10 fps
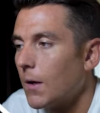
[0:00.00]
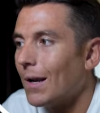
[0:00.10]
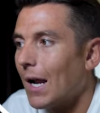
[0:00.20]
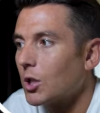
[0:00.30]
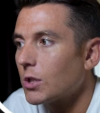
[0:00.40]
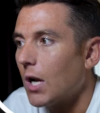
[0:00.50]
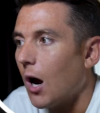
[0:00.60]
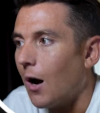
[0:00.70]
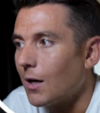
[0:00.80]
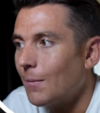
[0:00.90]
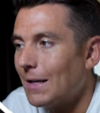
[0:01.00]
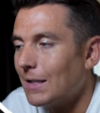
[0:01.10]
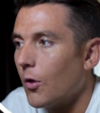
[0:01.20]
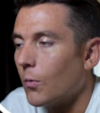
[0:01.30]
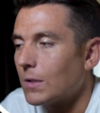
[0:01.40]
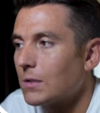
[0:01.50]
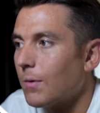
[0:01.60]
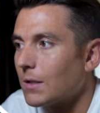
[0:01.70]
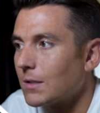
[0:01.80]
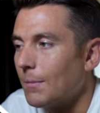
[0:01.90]
we can actually automate the
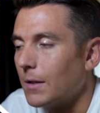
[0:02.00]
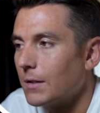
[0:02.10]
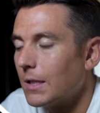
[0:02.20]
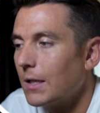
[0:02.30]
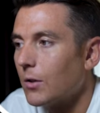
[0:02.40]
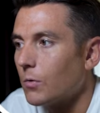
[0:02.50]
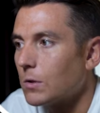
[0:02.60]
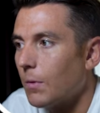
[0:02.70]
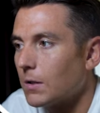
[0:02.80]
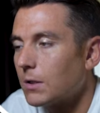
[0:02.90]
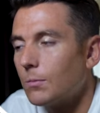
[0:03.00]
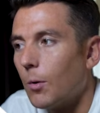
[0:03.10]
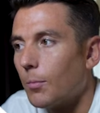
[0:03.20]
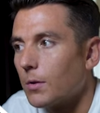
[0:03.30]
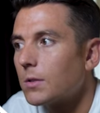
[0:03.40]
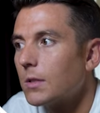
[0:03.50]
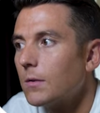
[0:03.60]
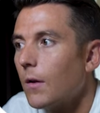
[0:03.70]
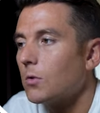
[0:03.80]
responsibility and the responsible person